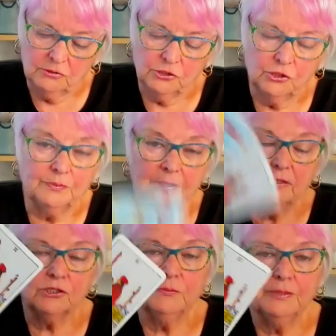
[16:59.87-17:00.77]
Two
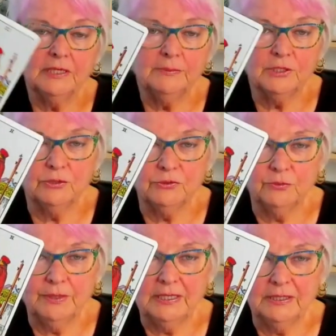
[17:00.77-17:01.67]
people, you and
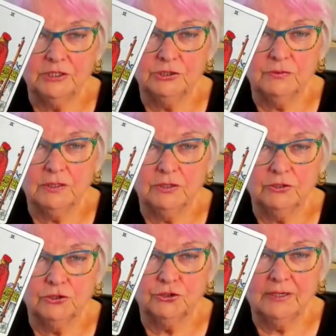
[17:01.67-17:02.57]
your partner, doing a lot of